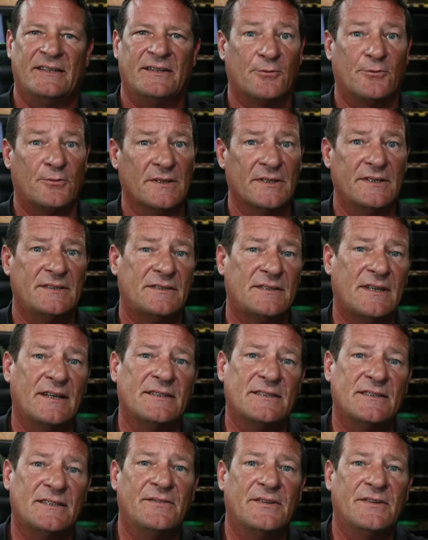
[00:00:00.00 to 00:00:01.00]
They're really
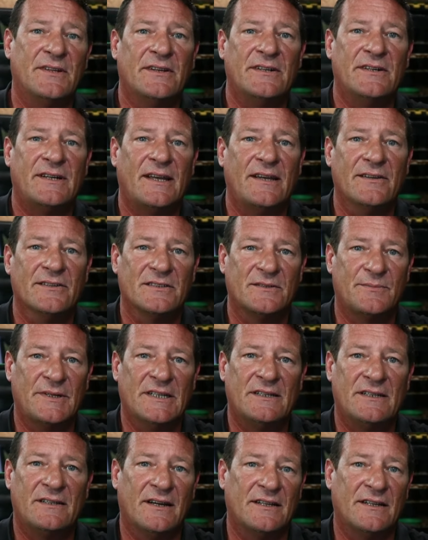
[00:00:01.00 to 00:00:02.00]
sensitive to their tails
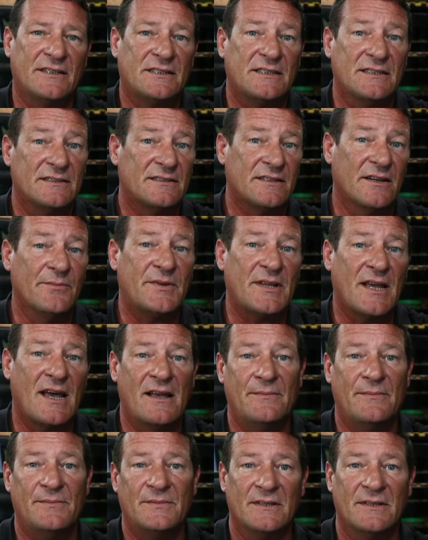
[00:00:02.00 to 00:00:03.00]
being touched. And
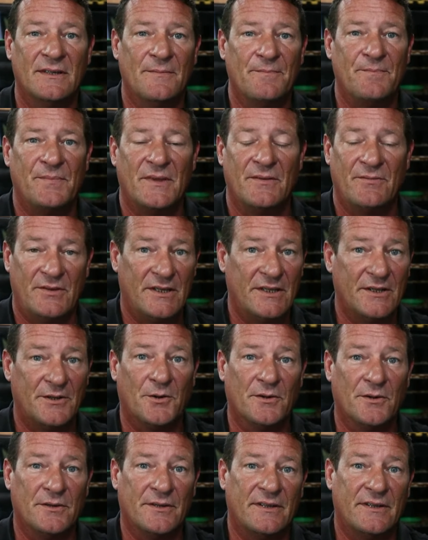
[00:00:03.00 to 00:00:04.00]
sometimes if you get a
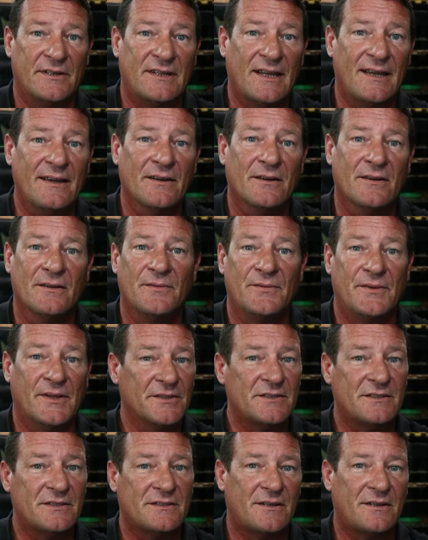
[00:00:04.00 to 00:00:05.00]
hold of their tail,
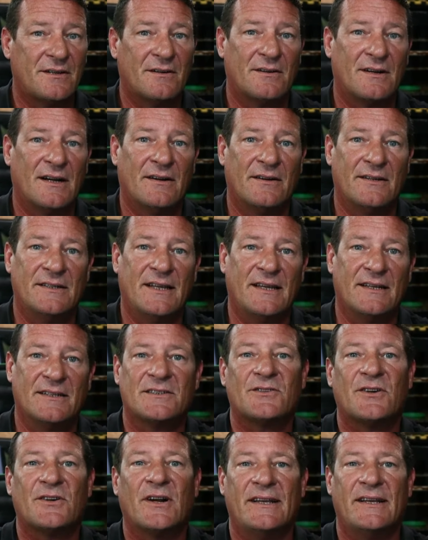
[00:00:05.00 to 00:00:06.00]
they'll just turn around and take a
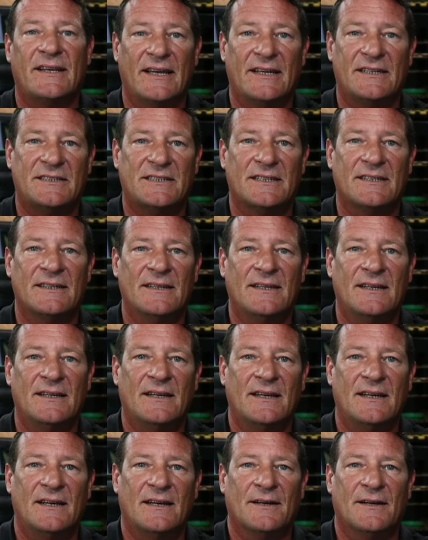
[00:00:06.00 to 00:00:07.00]
strike at you.
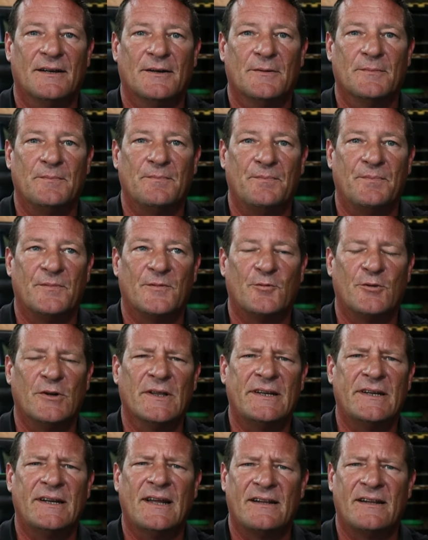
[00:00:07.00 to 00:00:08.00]

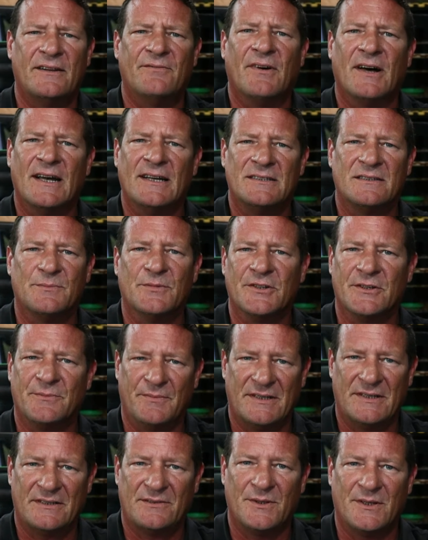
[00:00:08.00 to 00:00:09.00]
Really not advisable to
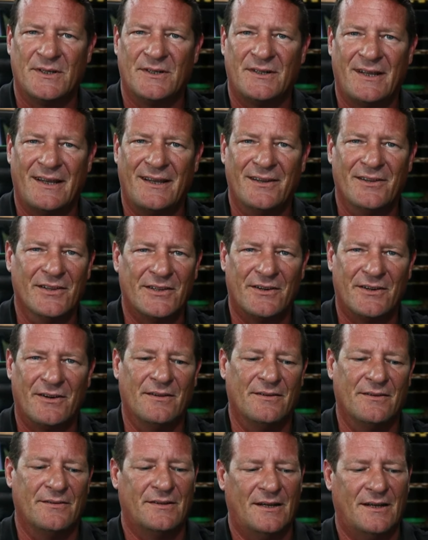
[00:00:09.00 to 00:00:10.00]
mess with their tail at
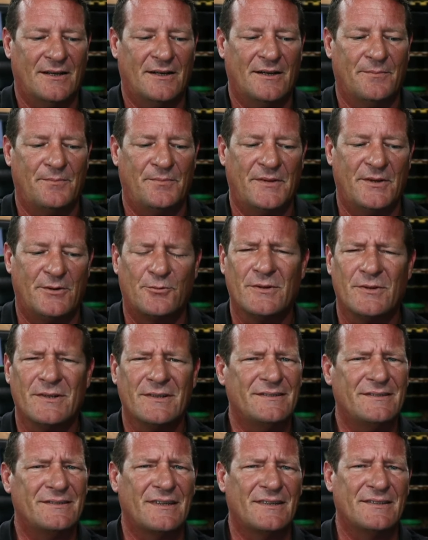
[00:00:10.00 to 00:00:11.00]
all. They're
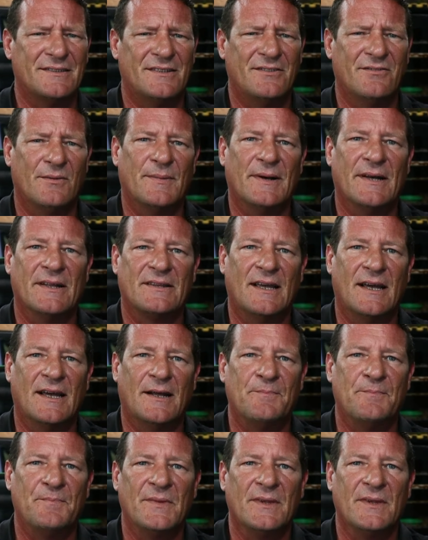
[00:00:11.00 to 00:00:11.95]
really sensitive about that.